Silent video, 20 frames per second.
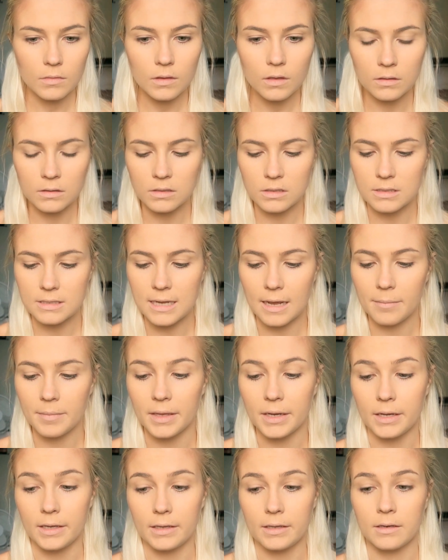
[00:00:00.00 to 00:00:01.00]
So dab
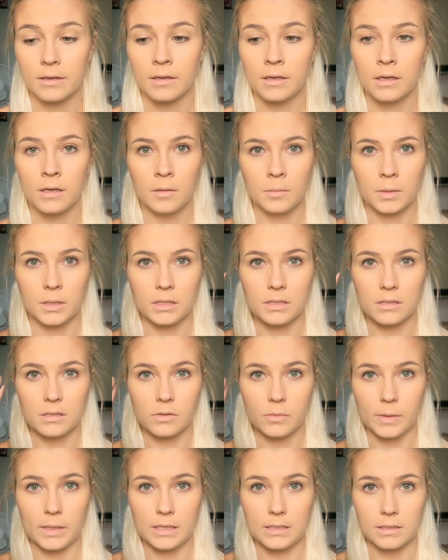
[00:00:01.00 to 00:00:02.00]
that in, I'm going to
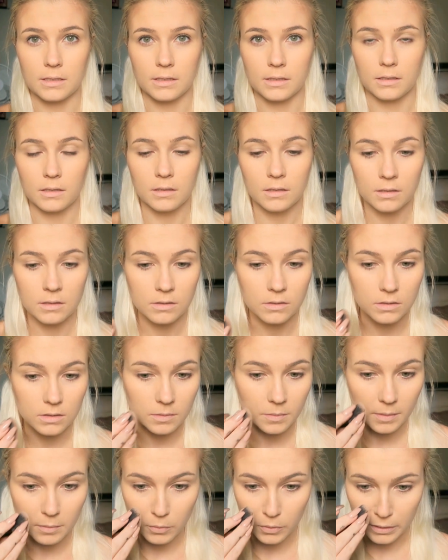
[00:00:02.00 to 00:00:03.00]
squeeze it so
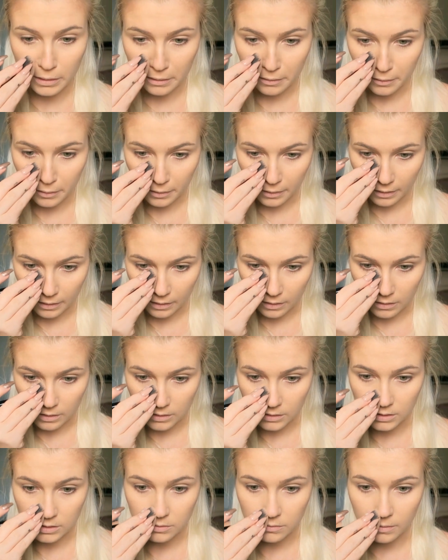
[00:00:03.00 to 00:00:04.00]
it's a bit more narrow, and
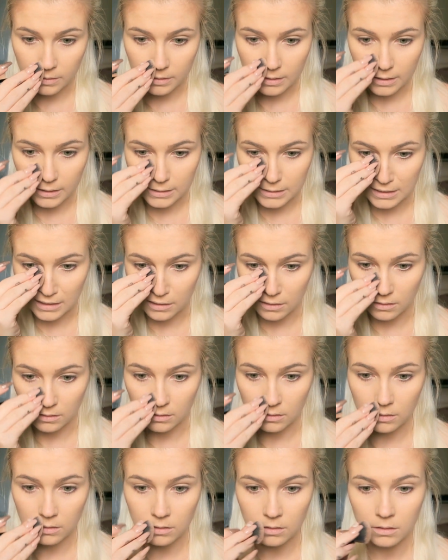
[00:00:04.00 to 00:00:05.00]
then just run that
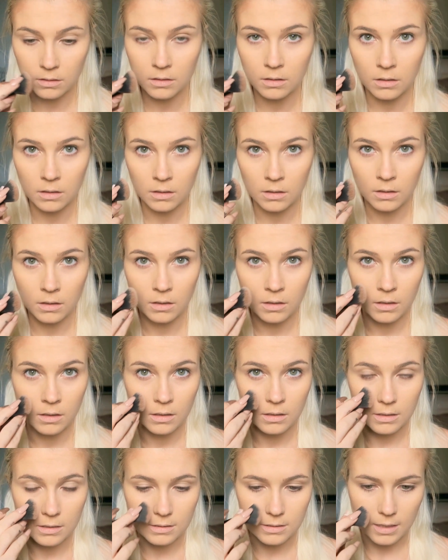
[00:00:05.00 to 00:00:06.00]
down
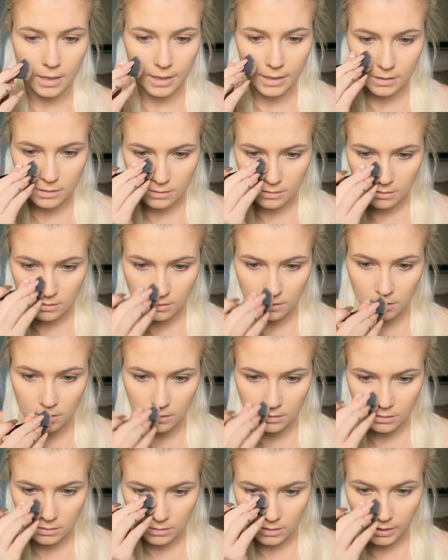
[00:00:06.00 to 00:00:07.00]
the sides
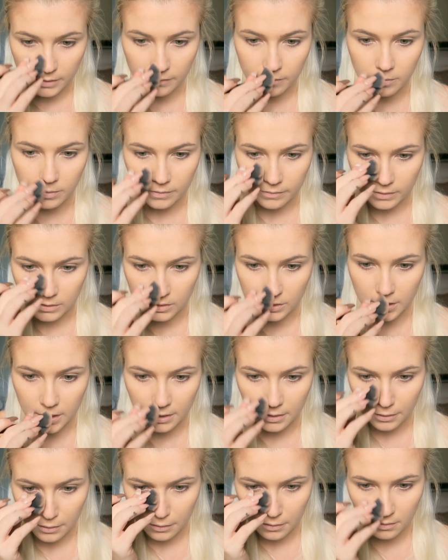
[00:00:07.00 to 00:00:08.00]
just to give a bit of a
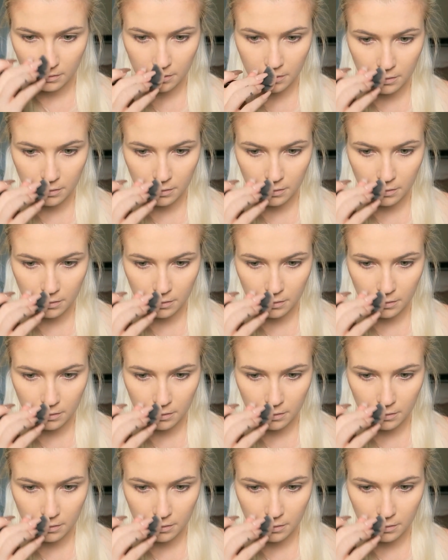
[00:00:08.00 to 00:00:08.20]
shadow,